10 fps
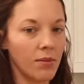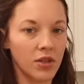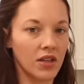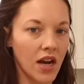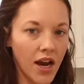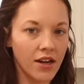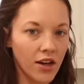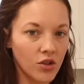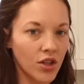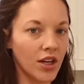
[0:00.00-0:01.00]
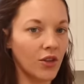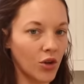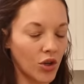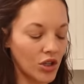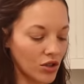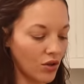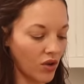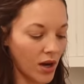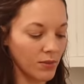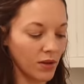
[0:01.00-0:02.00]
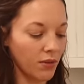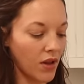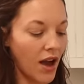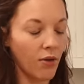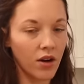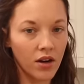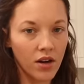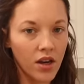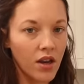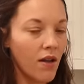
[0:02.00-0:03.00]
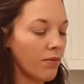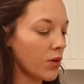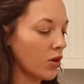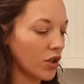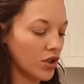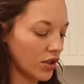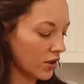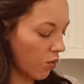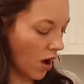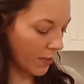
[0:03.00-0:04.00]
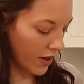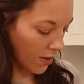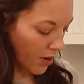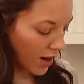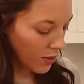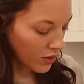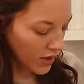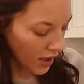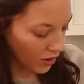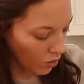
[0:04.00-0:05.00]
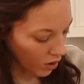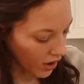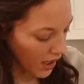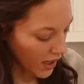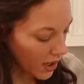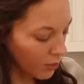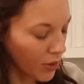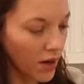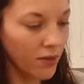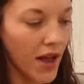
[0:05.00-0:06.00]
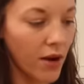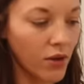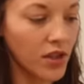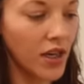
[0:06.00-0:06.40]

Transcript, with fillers: up to 932 grams of flour, you can just swap it up. I'm using organic bread flour